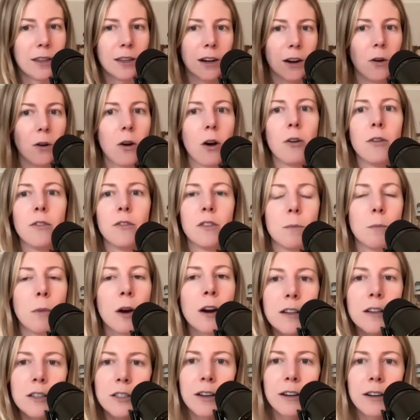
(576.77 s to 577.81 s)
all of the
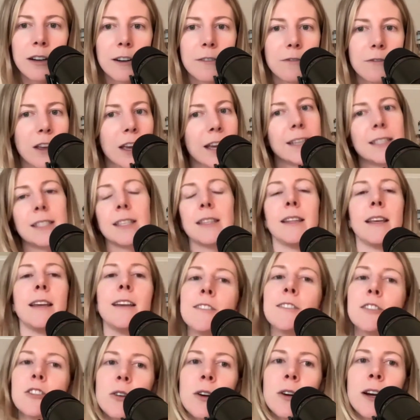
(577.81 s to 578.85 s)
marks on her face and the
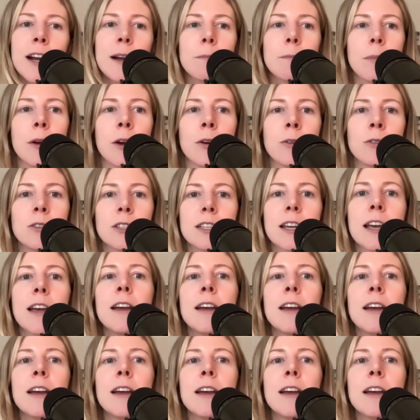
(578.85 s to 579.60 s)
Instagram post,